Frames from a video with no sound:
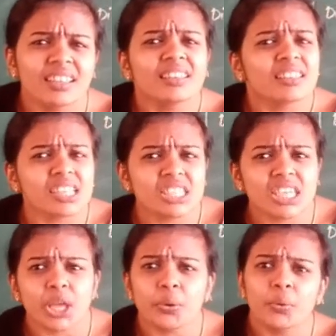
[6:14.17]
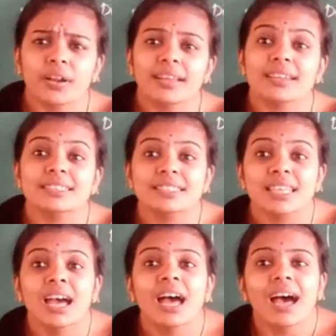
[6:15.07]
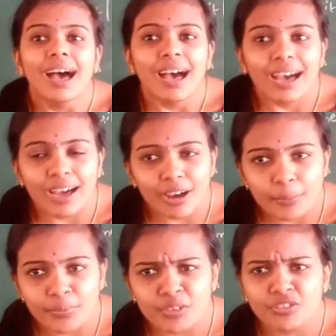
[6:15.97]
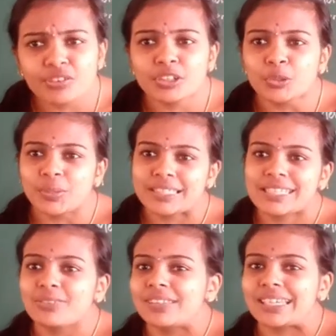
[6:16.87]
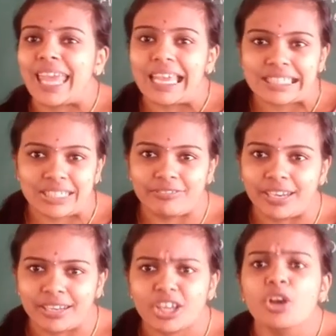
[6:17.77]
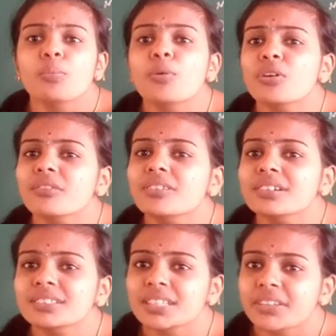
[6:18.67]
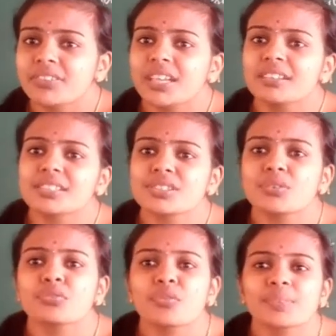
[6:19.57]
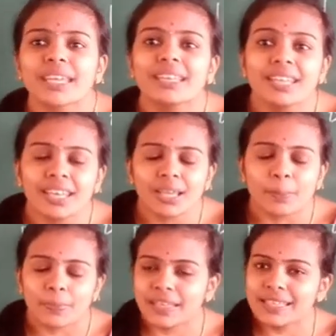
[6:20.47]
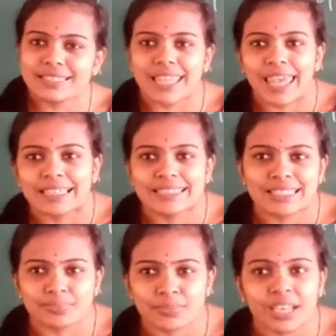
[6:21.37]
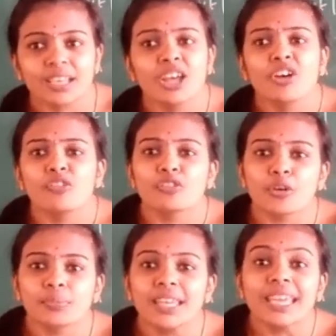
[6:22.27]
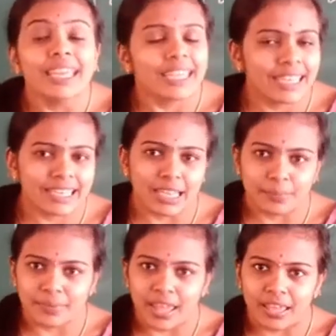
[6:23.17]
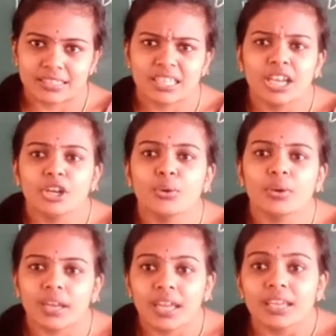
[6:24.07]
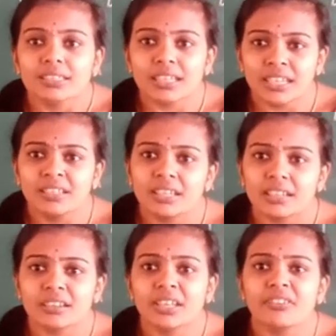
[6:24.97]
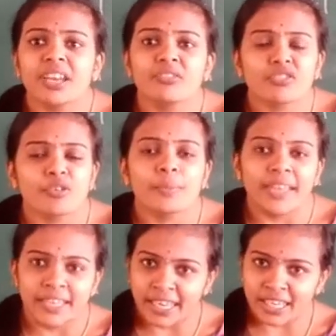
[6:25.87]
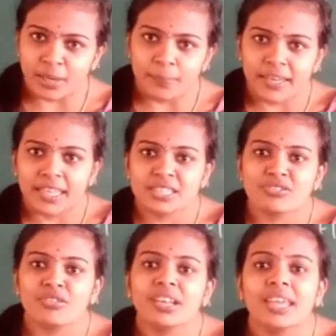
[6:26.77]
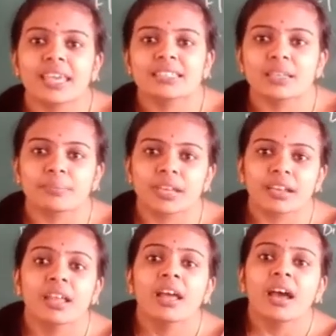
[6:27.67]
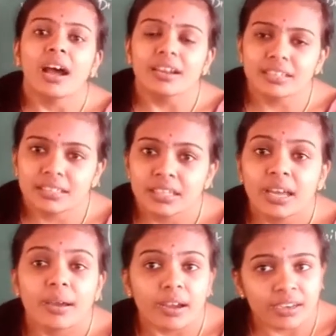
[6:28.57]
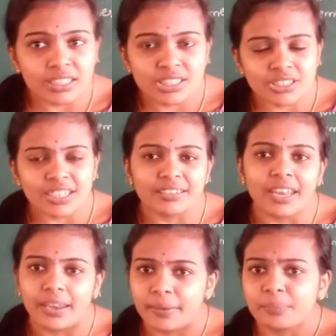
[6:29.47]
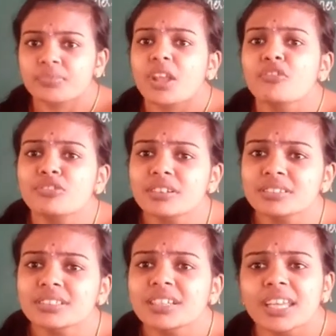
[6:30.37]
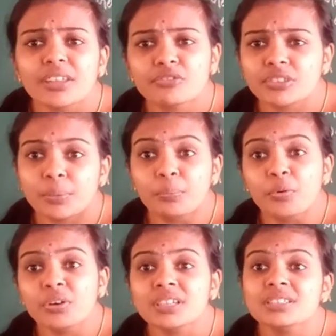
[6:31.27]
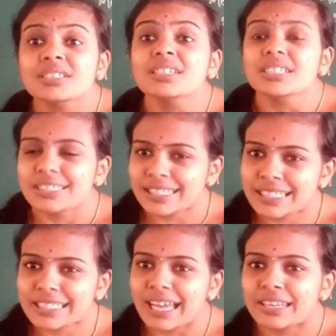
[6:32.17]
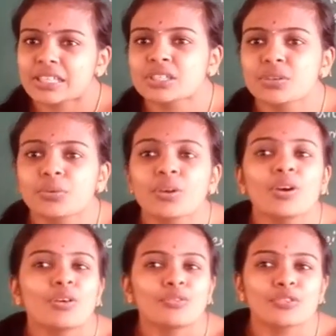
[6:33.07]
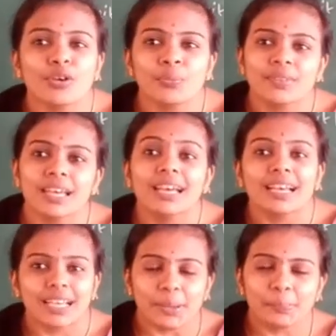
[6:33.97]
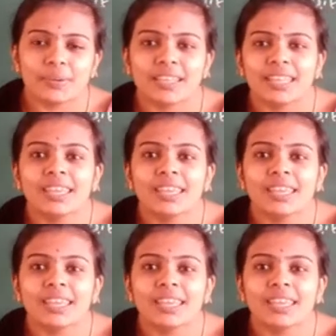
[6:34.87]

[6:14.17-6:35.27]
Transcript: the shareholders prefer to receive the cash dividend. Moreover, the dividend received from the Indian company is exempted from the income tax. Now, dividend from Indian company is fully exempted under section 10. Further, if the bonus shares are received from the company,